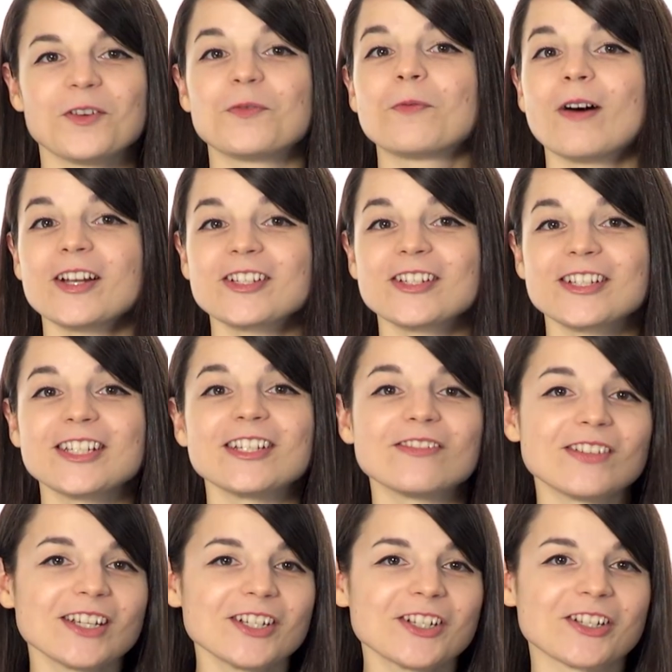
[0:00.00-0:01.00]
Watch a
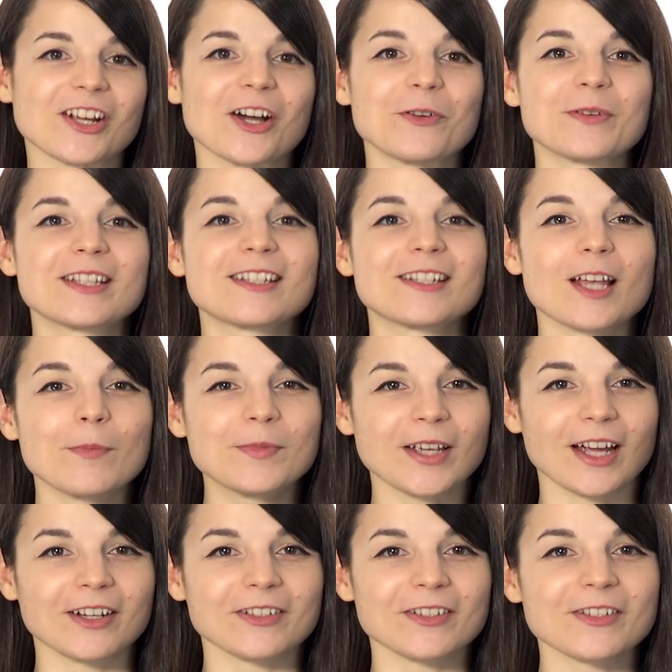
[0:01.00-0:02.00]
TV show with
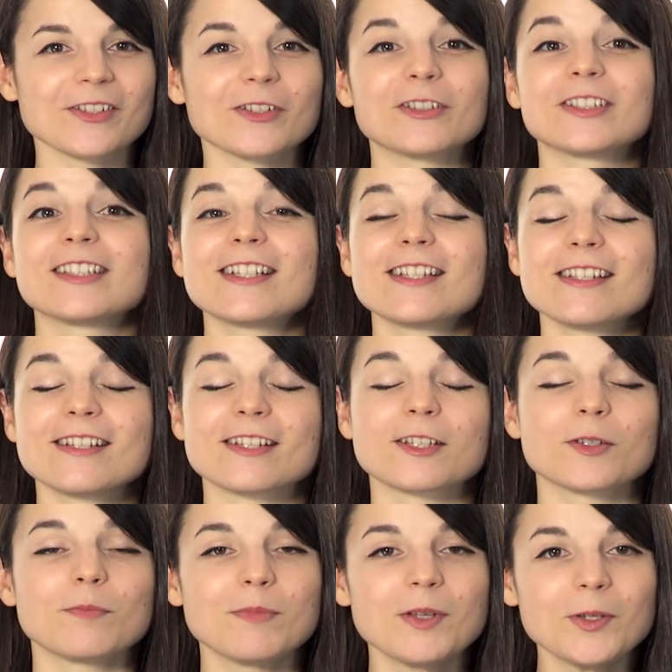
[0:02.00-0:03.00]
subtitles or listen to
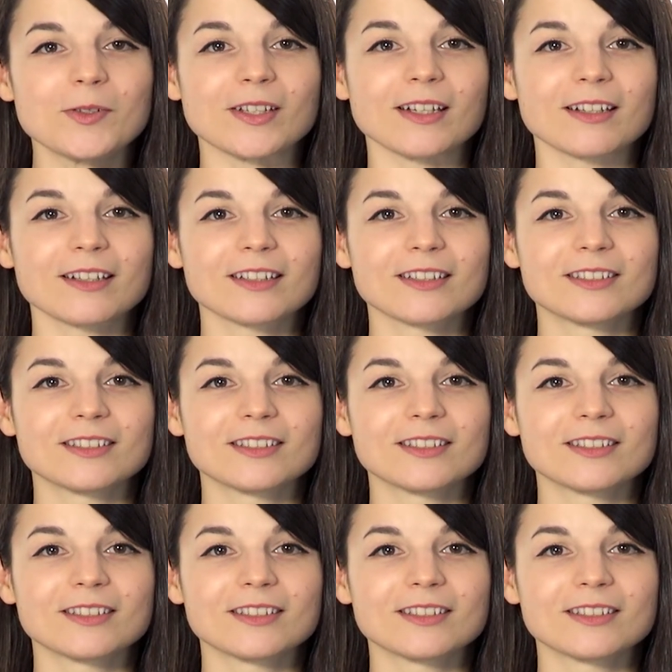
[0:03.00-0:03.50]
some music.